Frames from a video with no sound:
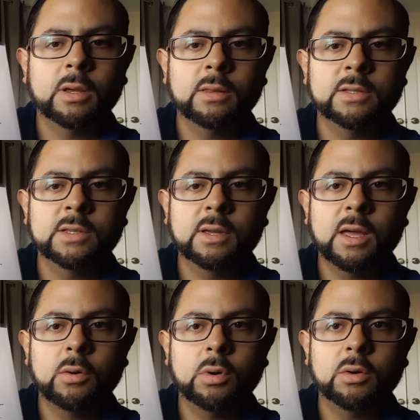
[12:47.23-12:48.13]
that's
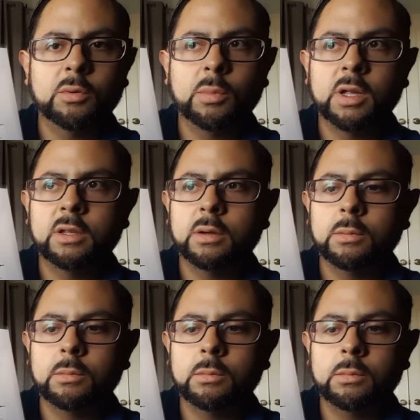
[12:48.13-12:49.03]
kind of what it reminded
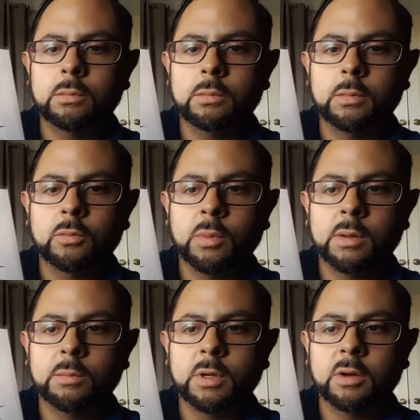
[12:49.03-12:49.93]

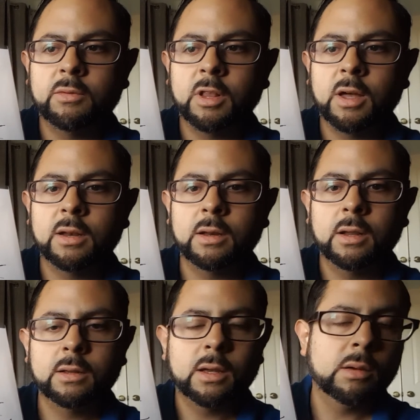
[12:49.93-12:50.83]
me of a lot. And
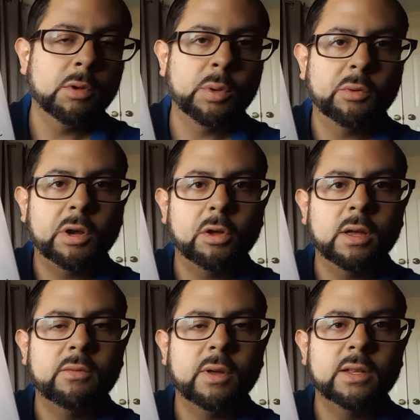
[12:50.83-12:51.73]
I'm a big
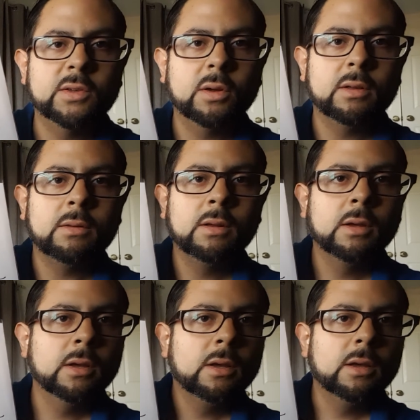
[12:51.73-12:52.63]
Radiohead fan, so I
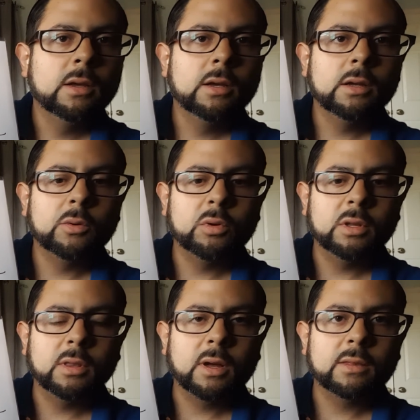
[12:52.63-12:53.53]

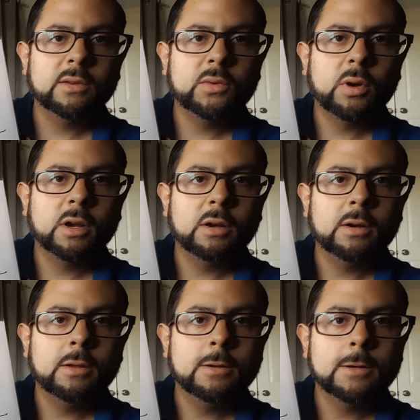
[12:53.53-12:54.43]
really like this
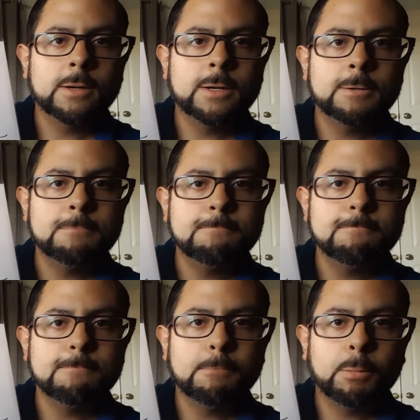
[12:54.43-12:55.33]
record. I
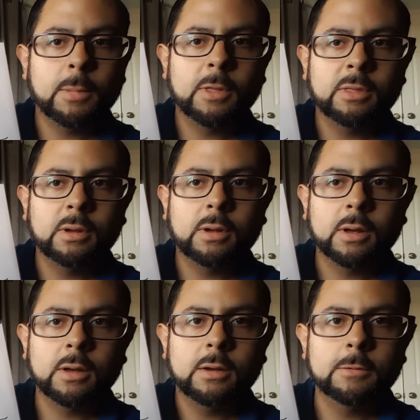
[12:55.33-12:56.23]
think
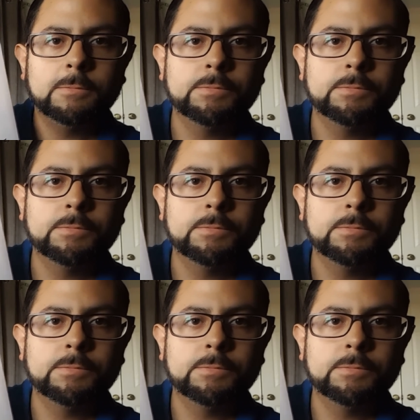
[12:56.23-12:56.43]
it